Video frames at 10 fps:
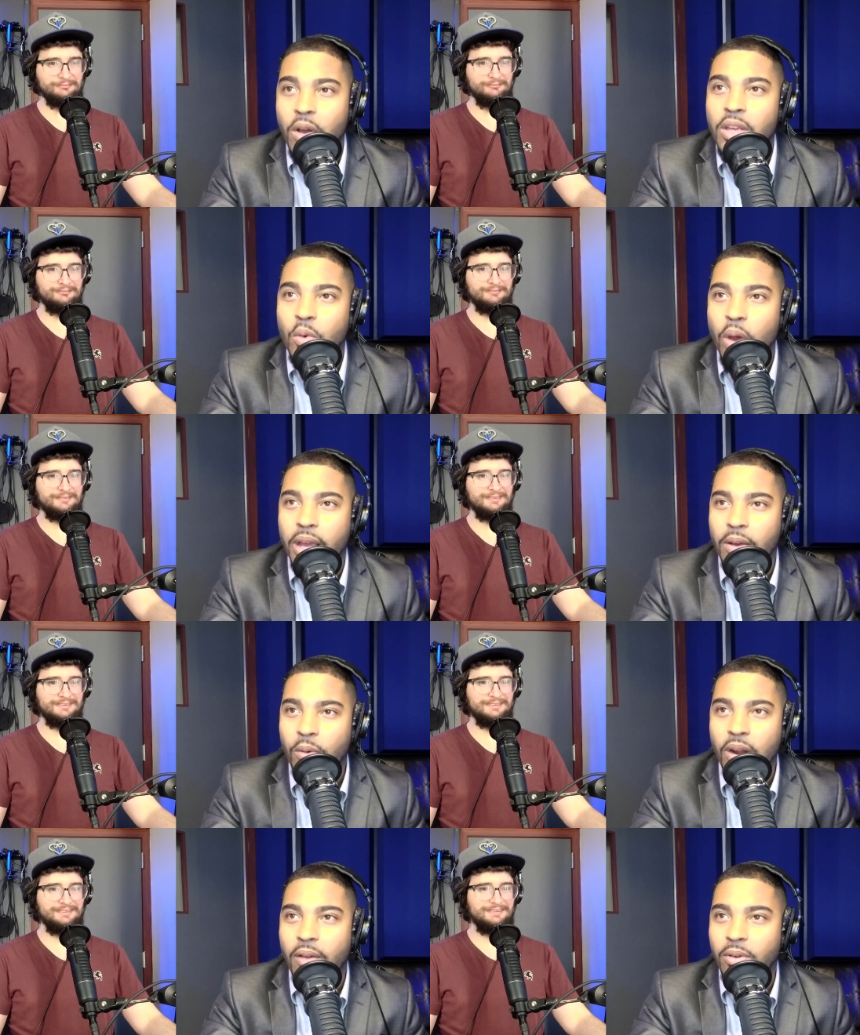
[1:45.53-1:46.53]
Speaker 1: yeah, wink,
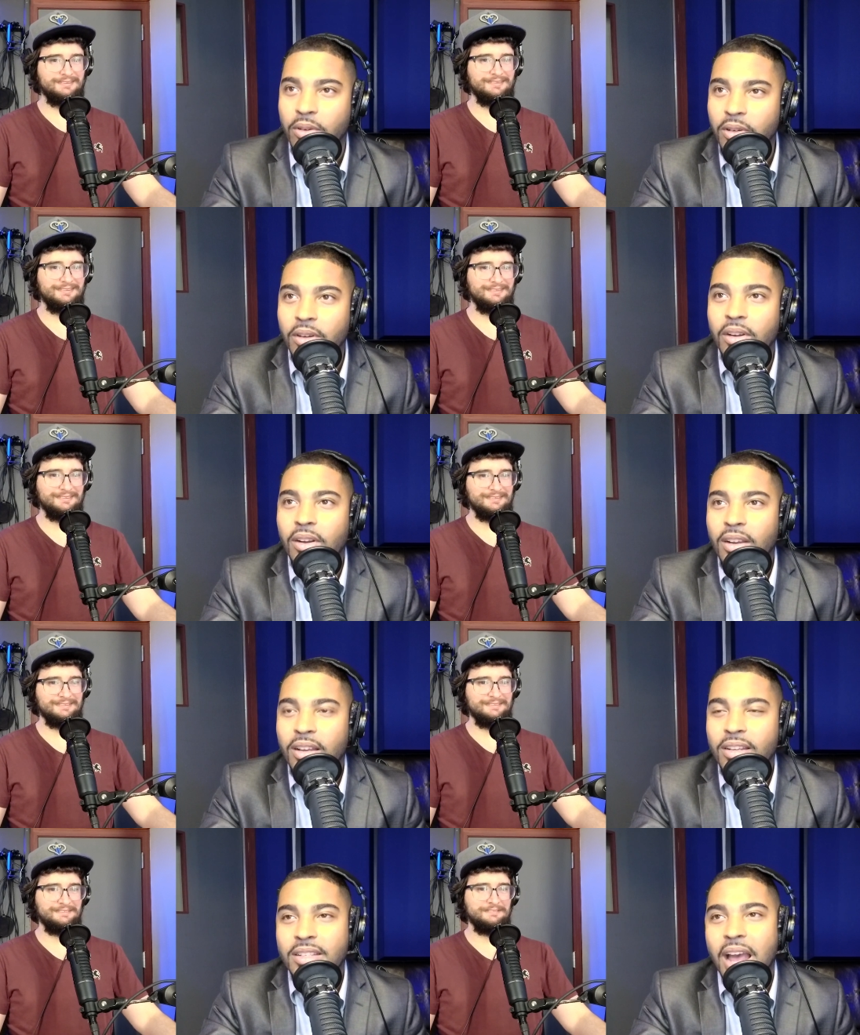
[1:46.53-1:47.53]
whatever.
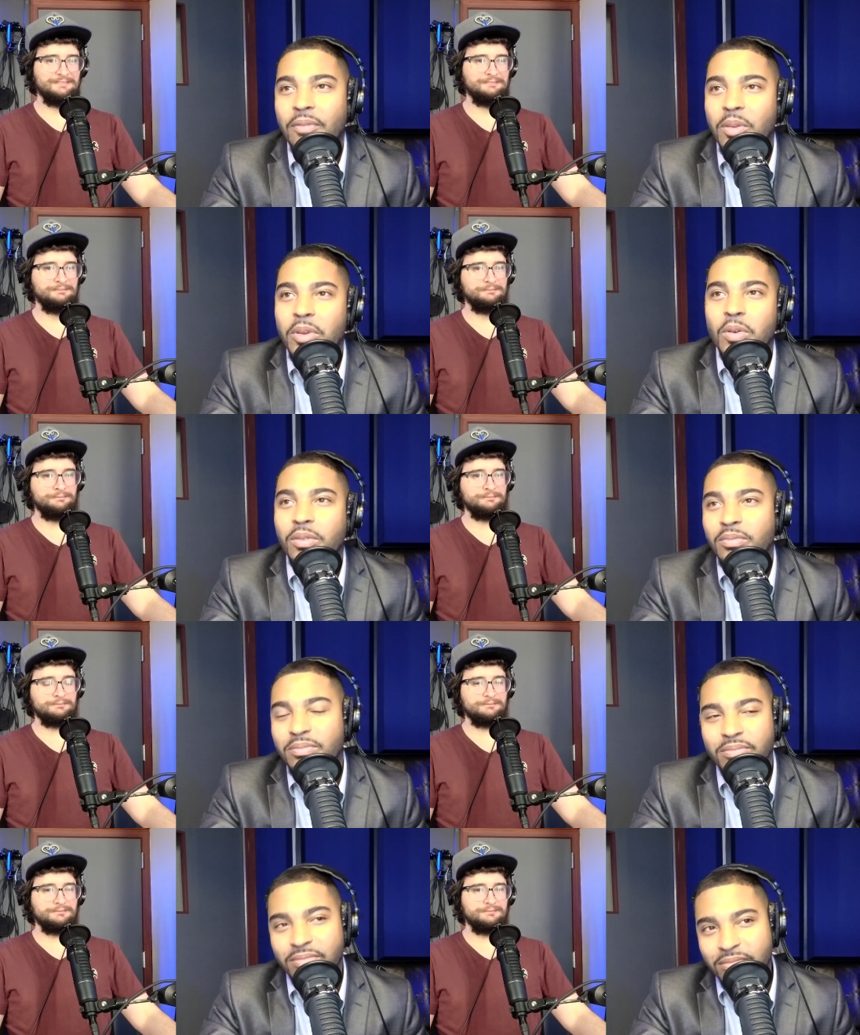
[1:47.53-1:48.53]
Doesn't have to be
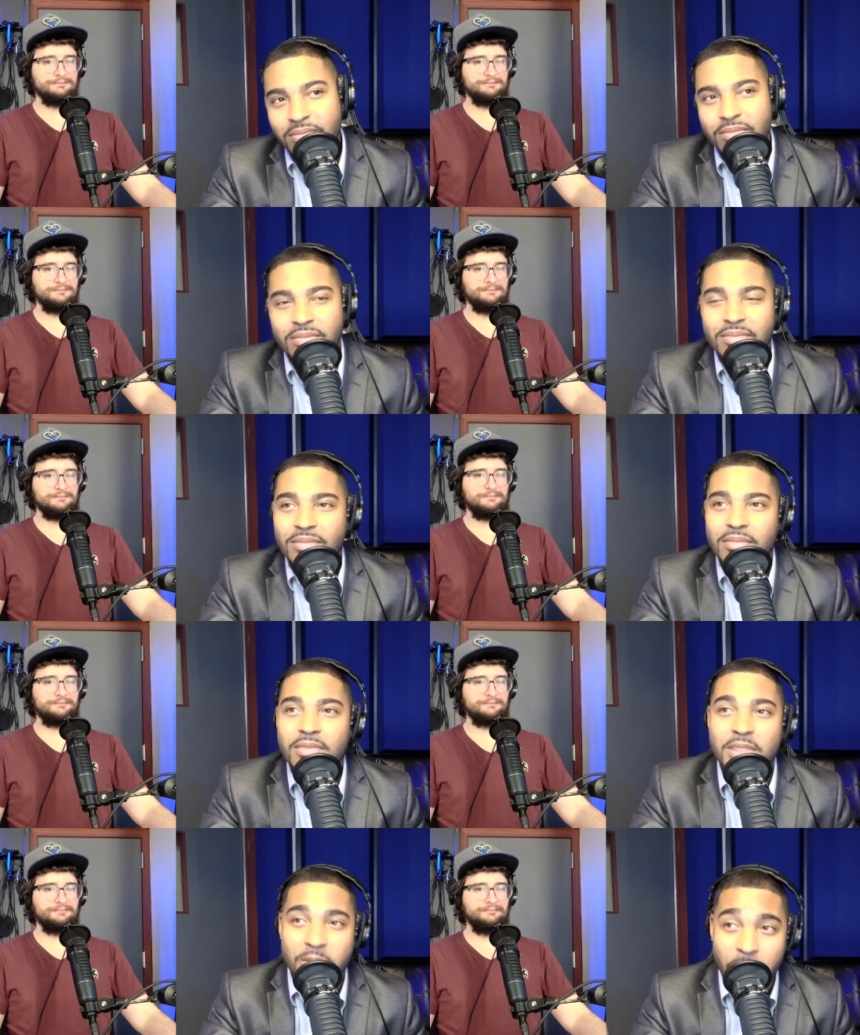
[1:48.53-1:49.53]

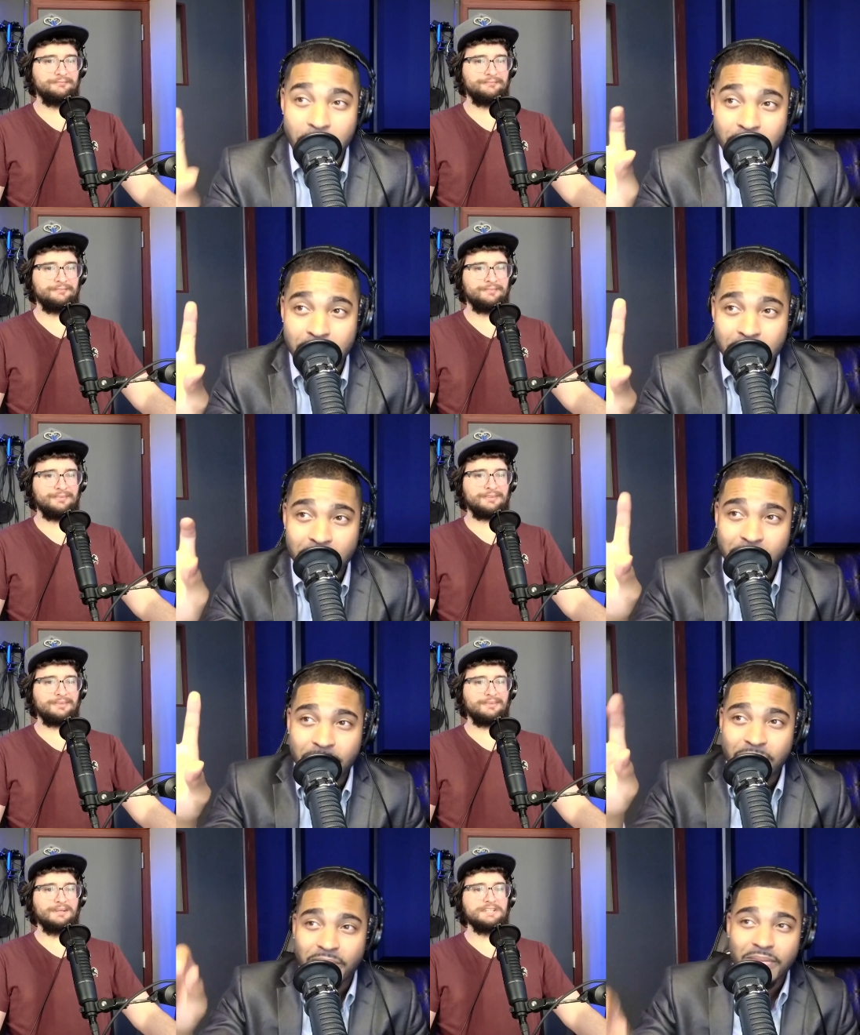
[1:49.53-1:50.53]
spicy.
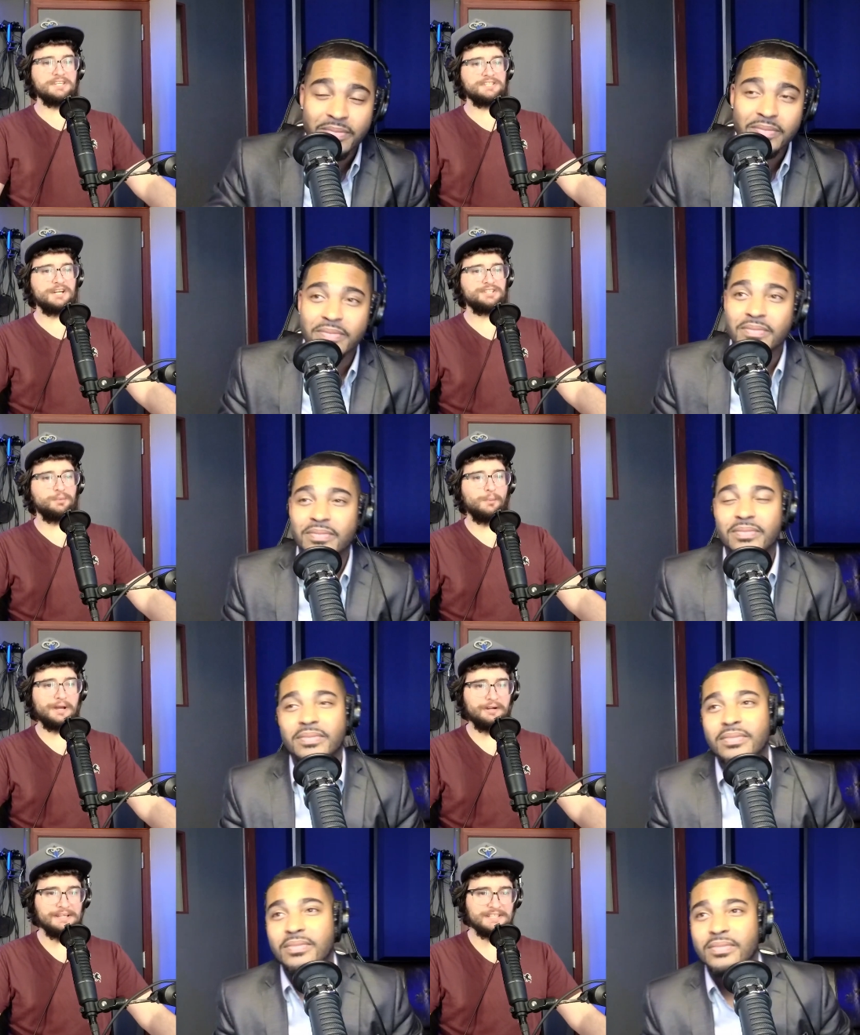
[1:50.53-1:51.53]
Speaker 2: It's just such a
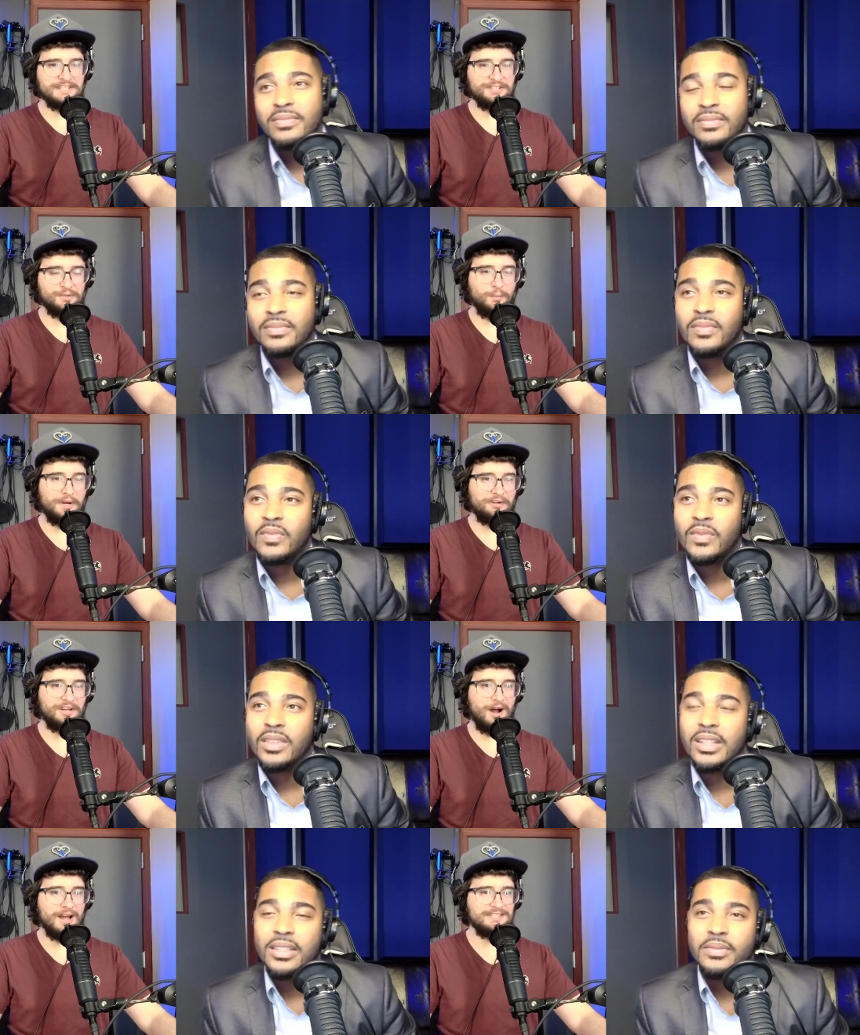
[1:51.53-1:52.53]
weird. It's just such a weird
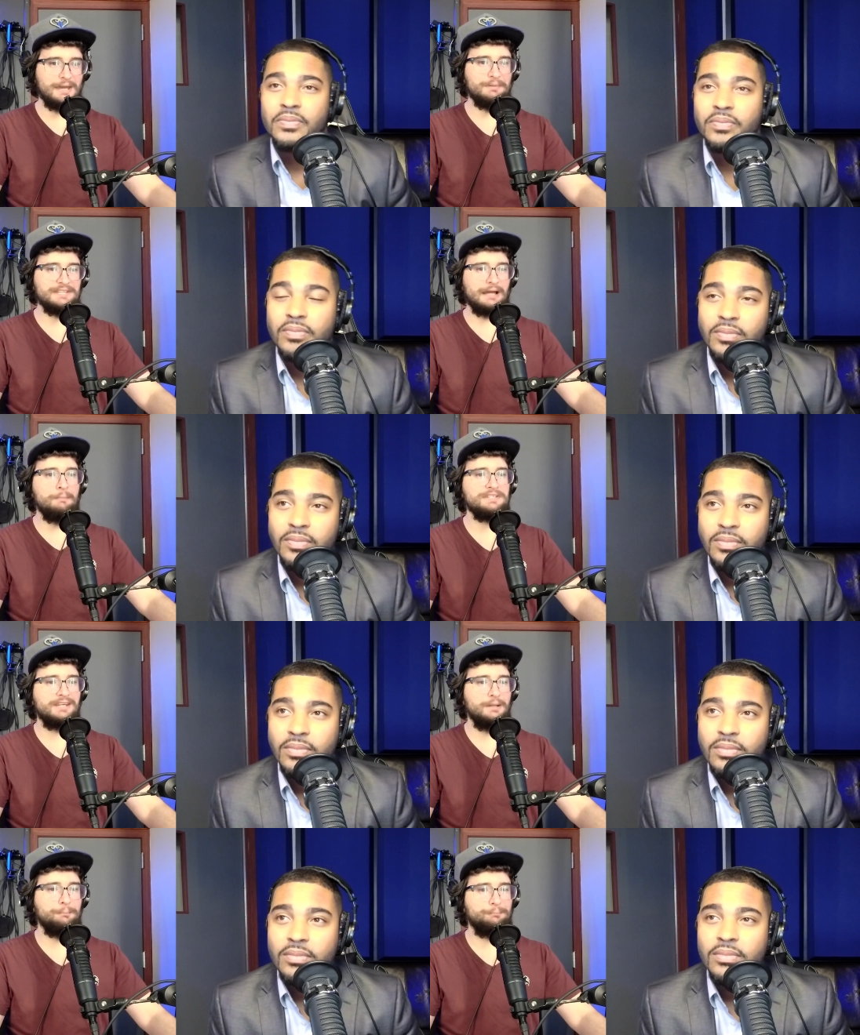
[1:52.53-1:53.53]
concept. It's like I'm just
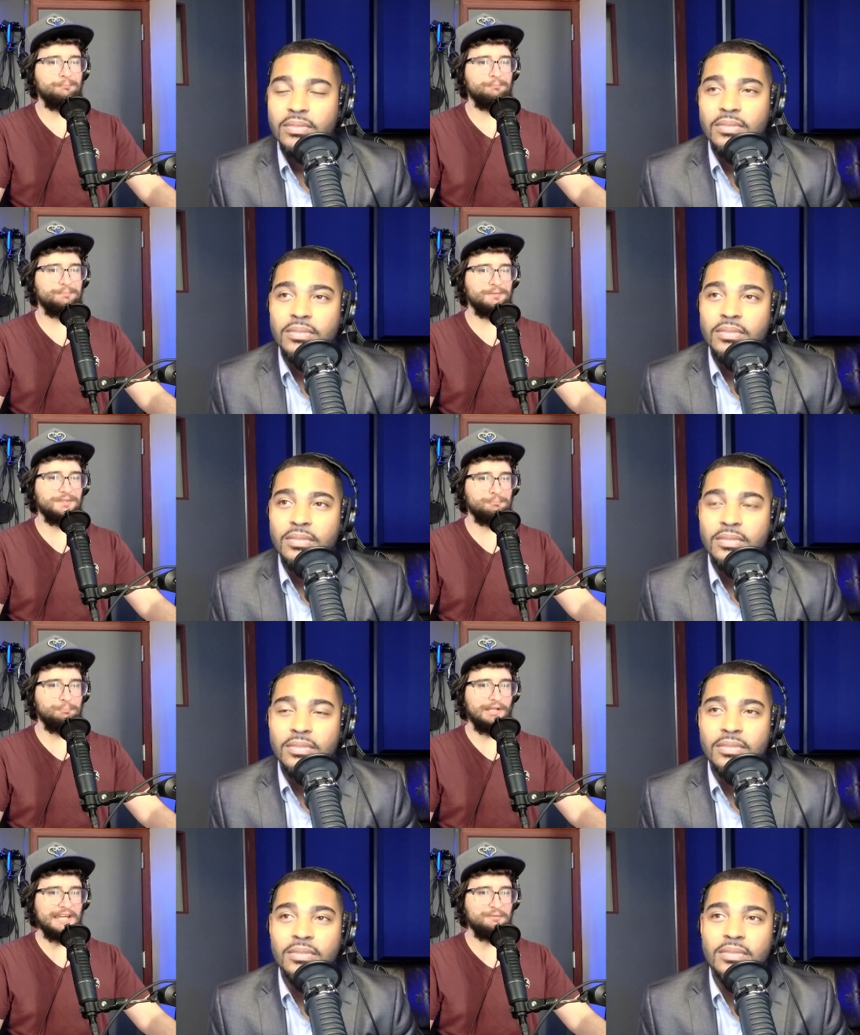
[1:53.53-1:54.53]
gonna
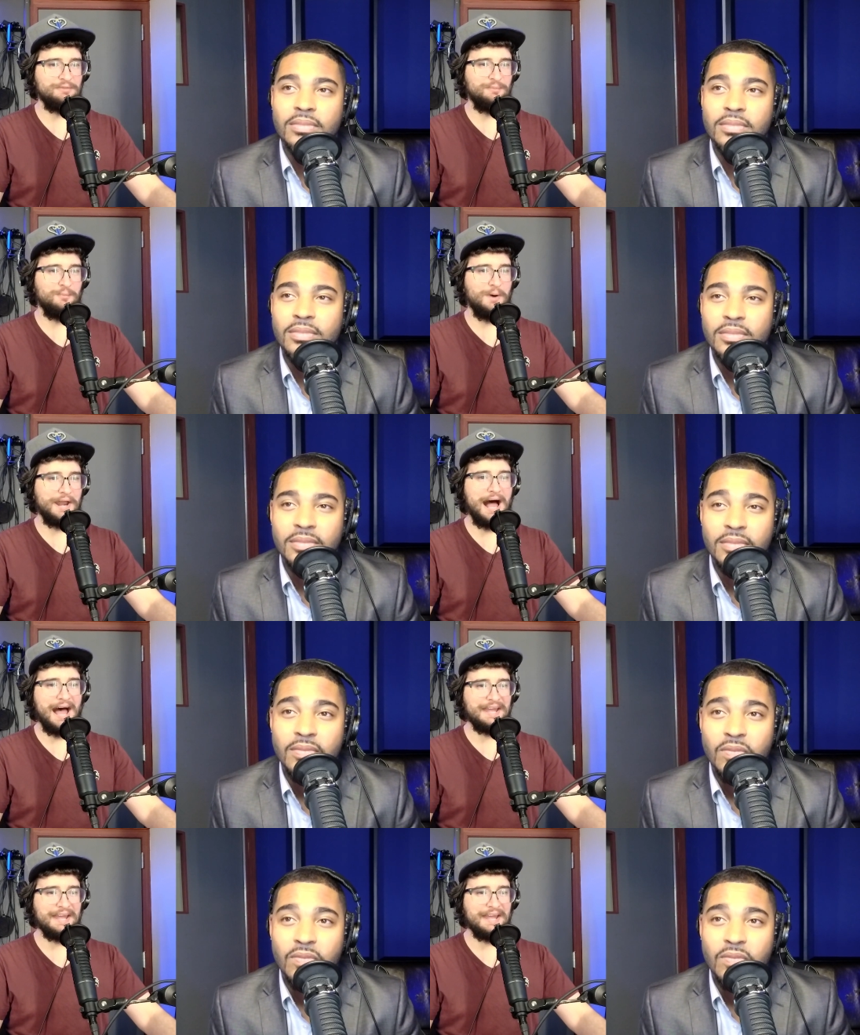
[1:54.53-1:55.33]
blink with one eye